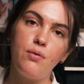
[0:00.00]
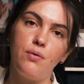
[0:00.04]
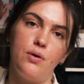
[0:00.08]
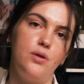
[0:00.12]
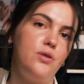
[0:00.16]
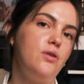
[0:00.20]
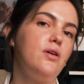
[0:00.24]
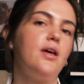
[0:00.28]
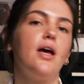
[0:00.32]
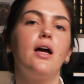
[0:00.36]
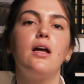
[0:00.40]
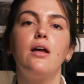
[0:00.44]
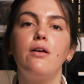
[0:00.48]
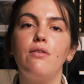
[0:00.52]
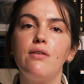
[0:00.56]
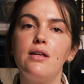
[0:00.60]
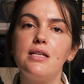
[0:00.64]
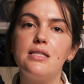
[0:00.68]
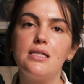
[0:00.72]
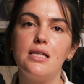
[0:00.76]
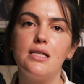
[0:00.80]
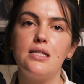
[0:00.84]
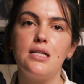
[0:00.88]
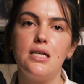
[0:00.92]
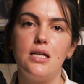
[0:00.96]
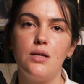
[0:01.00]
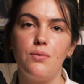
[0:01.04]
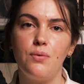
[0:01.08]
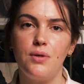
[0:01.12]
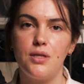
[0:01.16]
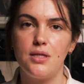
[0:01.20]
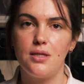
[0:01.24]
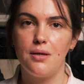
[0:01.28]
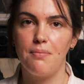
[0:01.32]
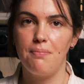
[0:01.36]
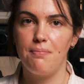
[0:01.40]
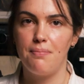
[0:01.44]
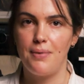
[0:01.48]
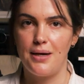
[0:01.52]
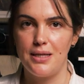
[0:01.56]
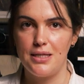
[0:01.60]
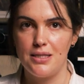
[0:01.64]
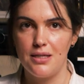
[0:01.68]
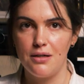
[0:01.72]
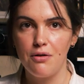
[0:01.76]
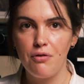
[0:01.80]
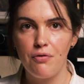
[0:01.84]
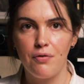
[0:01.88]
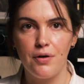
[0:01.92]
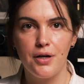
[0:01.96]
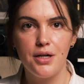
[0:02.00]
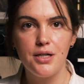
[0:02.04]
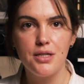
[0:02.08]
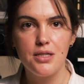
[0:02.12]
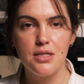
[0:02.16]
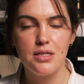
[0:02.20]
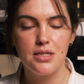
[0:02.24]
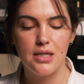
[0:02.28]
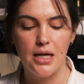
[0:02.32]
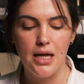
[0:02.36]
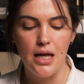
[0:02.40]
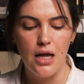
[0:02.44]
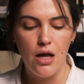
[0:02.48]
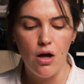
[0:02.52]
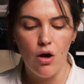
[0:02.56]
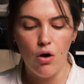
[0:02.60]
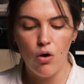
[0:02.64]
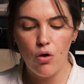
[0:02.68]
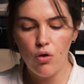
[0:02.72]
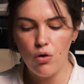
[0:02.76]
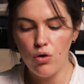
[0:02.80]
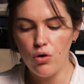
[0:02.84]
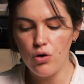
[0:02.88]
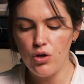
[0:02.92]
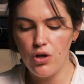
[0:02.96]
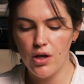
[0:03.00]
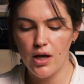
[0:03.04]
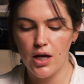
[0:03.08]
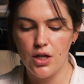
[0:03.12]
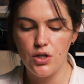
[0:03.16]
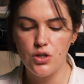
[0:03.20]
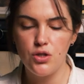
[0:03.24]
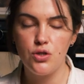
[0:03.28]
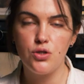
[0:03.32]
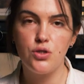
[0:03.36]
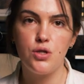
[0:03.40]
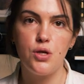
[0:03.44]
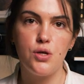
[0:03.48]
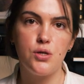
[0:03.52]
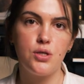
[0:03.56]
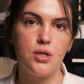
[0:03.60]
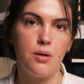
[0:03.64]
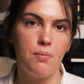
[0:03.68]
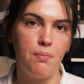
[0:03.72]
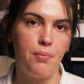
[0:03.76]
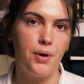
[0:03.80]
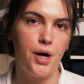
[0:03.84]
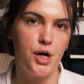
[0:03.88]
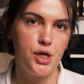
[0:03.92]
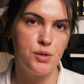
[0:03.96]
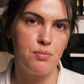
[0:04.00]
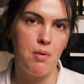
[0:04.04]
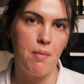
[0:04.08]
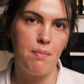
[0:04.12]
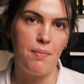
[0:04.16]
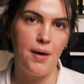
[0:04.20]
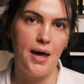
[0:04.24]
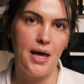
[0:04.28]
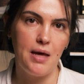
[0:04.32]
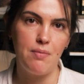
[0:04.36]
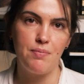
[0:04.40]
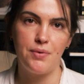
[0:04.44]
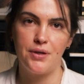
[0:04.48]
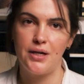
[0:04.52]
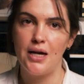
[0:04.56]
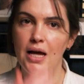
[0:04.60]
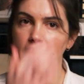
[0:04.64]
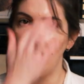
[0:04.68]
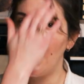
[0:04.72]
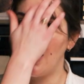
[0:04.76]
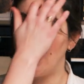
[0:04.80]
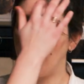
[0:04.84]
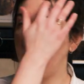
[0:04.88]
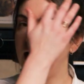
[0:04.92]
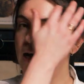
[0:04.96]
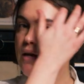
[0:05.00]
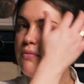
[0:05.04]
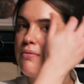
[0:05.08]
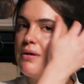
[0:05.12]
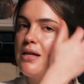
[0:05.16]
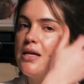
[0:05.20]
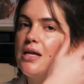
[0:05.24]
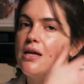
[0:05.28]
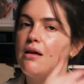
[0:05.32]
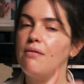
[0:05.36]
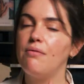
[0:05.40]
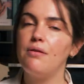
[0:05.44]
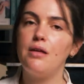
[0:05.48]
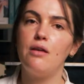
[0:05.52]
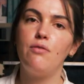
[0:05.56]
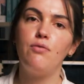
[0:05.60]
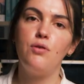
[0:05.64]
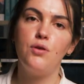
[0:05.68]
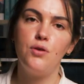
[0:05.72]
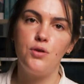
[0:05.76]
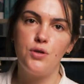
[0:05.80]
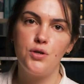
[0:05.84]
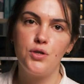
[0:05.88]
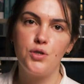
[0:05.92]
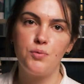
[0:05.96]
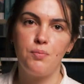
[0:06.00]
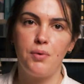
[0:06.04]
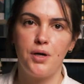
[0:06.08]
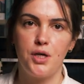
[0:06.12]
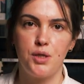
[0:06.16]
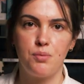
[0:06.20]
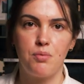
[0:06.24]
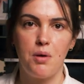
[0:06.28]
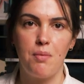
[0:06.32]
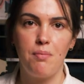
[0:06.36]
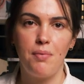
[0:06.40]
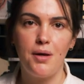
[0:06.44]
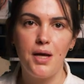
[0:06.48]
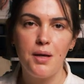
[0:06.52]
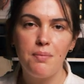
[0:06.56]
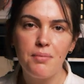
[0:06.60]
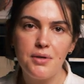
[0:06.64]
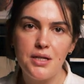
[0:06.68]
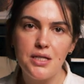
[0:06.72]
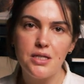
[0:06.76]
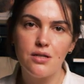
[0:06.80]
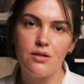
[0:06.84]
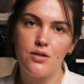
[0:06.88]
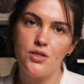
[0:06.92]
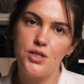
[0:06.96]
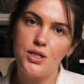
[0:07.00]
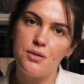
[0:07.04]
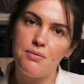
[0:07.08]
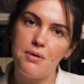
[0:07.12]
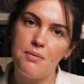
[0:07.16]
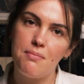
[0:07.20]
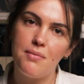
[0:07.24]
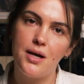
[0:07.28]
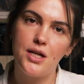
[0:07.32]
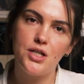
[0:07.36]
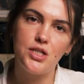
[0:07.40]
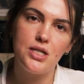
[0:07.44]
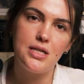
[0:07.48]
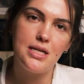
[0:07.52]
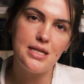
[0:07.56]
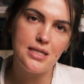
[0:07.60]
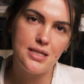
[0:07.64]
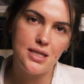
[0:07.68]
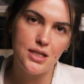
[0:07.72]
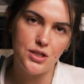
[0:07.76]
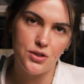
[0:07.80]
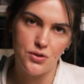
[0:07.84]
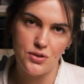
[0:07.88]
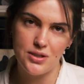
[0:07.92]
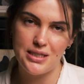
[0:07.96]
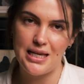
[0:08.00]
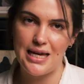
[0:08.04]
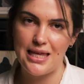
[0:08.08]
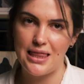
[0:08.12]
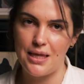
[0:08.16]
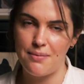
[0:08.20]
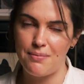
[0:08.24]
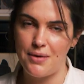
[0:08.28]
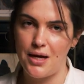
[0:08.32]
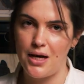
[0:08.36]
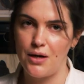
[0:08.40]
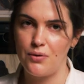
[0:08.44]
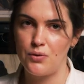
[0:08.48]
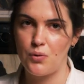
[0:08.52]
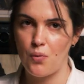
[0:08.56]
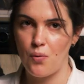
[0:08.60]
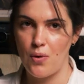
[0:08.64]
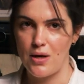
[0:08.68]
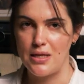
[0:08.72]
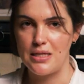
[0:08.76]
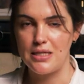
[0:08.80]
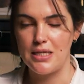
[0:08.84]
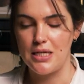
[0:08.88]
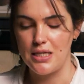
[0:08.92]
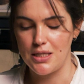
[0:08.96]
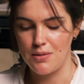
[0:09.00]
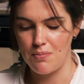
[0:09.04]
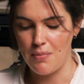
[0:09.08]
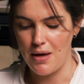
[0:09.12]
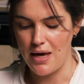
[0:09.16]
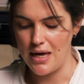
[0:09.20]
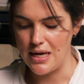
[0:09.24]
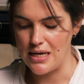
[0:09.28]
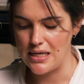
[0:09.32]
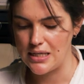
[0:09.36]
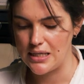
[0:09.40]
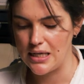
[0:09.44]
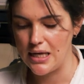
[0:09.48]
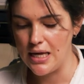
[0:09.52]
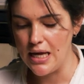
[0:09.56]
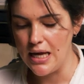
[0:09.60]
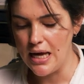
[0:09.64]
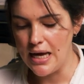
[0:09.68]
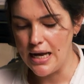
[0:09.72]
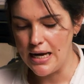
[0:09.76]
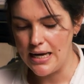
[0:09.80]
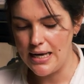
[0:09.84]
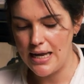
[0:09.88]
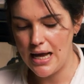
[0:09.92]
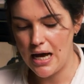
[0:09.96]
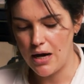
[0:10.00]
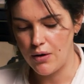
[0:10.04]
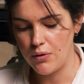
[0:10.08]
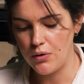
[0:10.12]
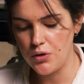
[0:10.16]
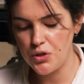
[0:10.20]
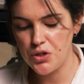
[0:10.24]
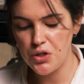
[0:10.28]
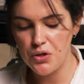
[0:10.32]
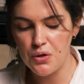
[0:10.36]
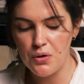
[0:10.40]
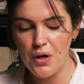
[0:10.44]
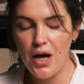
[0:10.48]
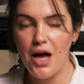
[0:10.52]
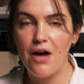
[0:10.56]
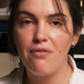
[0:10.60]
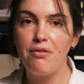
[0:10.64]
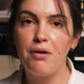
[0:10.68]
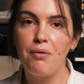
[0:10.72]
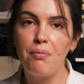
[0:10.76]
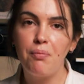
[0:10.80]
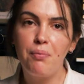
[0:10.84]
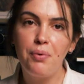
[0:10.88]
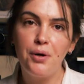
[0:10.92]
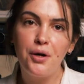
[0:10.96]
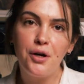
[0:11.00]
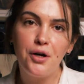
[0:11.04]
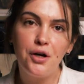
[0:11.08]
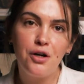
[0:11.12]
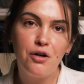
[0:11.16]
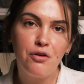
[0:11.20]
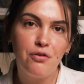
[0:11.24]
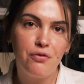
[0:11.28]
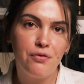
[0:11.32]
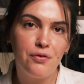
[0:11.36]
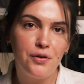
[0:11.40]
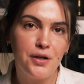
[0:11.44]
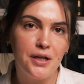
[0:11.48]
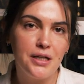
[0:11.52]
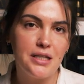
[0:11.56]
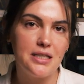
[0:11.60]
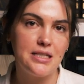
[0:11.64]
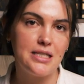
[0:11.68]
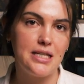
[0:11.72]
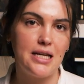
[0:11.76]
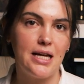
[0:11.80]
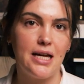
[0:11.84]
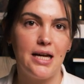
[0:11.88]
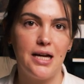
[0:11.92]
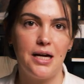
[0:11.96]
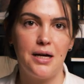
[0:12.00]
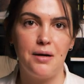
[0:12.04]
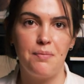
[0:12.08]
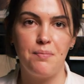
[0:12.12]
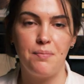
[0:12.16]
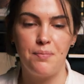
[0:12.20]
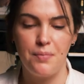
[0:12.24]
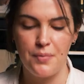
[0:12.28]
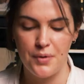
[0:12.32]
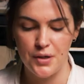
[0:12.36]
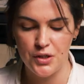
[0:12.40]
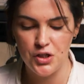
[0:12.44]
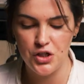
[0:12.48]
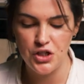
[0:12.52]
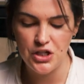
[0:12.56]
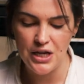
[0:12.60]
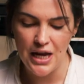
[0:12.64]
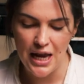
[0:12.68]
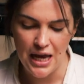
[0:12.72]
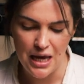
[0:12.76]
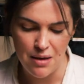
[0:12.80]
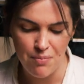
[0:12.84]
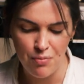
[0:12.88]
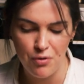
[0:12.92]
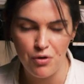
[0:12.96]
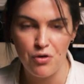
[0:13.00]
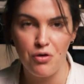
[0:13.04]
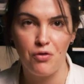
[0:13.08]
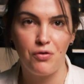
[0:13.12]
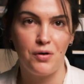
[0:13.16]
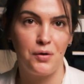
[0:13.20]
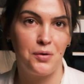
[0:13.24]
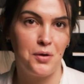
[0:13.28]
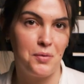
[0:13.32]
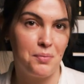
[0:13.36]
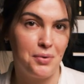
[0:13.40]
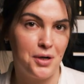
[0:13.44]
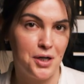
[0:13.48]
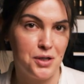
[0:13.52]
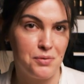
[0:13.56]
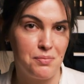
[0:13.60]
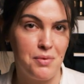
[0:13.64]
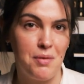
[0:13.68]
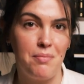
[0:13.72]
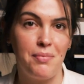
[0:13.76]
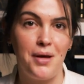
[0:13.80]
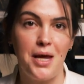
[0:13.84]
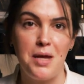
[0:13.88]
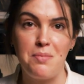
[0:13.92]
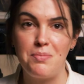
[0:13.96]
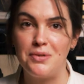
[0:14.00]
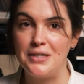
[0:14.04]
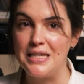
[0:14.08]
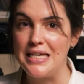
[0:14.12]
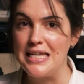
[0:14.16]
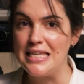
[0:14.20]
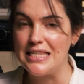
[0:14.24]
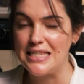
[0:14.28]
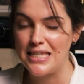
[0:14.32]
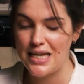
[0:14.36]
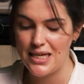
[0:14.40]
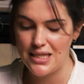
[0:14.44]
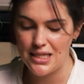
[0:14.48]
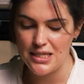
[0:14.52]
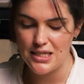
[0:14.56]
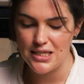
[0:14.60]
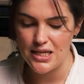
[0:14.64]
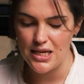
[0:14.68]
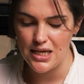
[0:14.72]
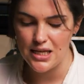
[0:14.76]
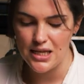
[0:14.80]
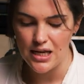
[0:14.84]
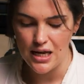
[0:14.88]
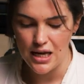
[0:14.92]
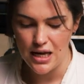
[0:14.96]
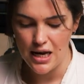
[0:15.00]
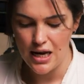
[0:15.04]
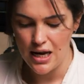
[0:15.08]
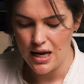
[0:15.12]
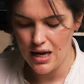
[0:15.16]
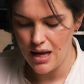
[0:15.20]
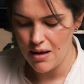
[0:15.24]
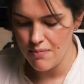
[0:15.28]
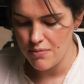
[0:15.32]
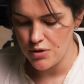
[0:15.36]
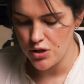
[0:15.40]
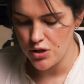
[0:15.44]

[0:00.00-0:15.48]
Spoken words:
want, you can grease the tin with some butter first, or you can just use some parchment paper. I believe if you use parchment paper, it's going to be much easier to take them out once it's baked. Now, to have a perfect shape of our parchment paper inside the tin, let me